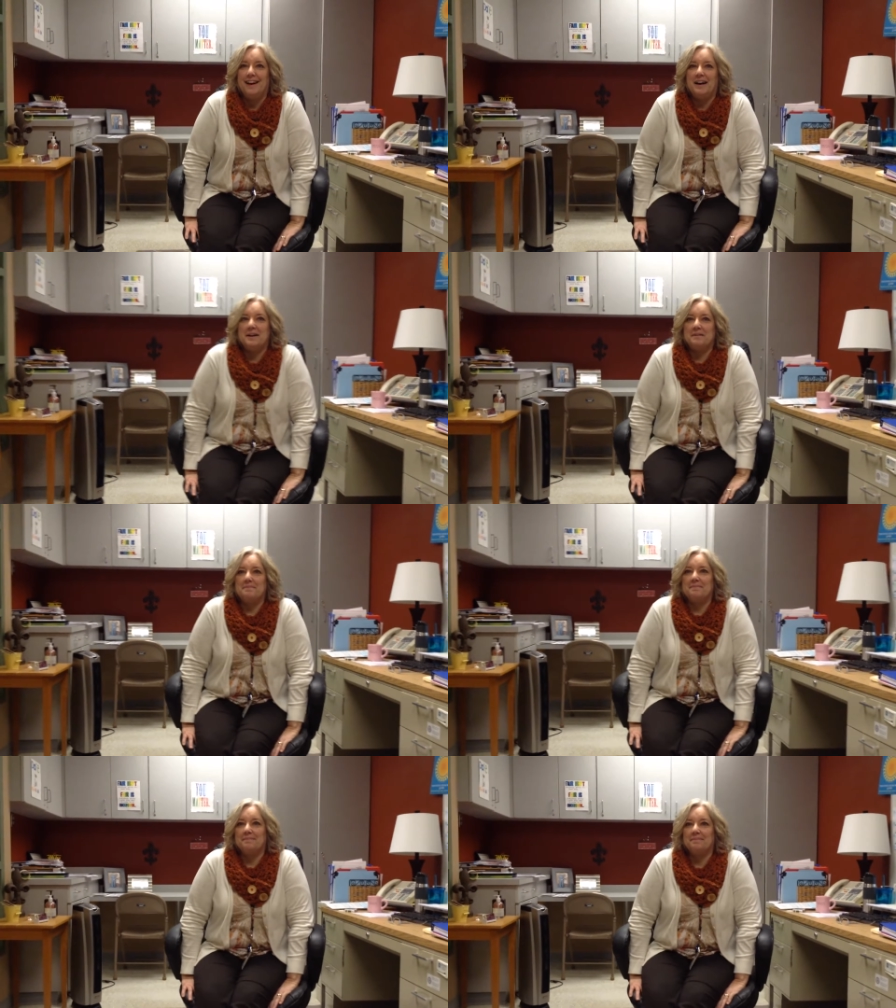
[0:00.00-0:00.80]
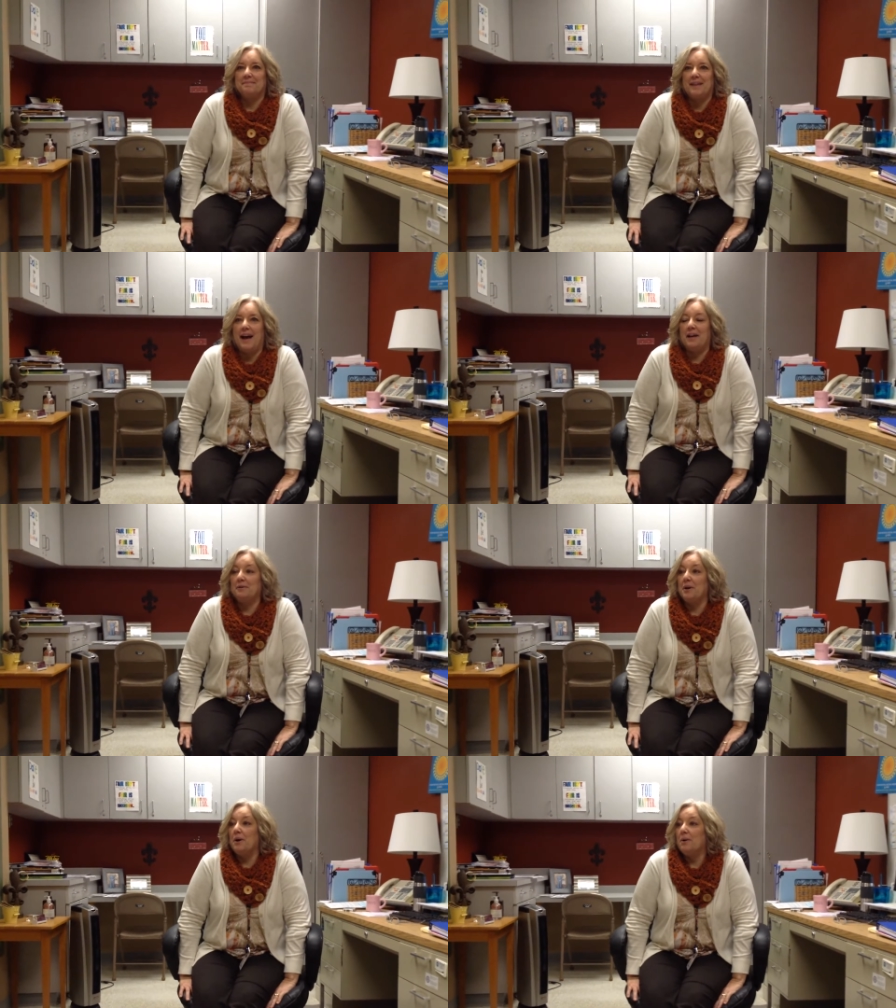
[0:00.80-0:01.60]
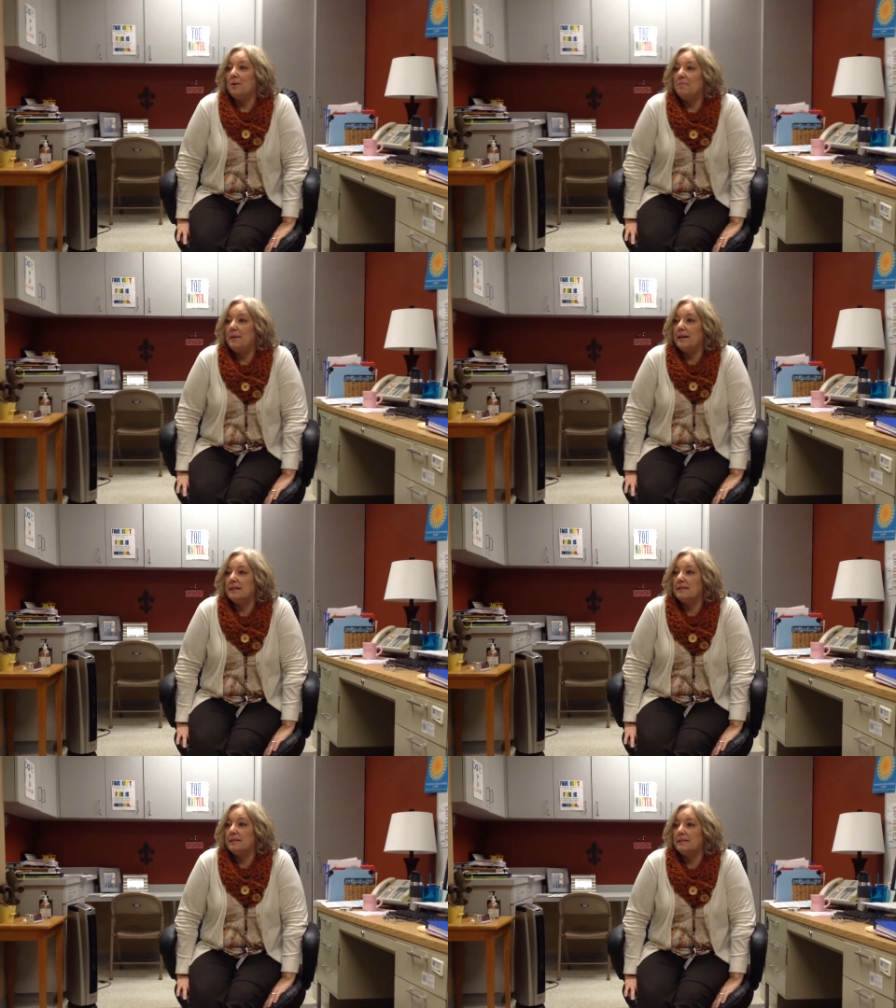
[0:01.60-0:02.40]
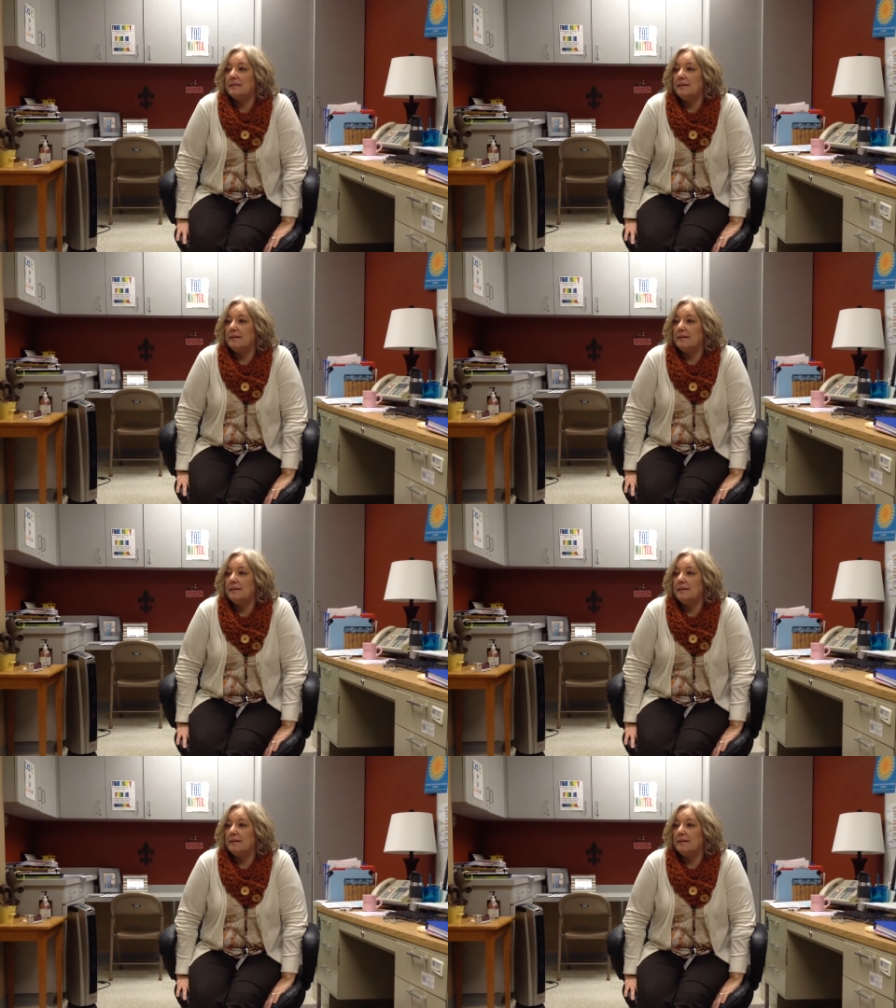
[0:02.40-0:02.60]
I don't know, because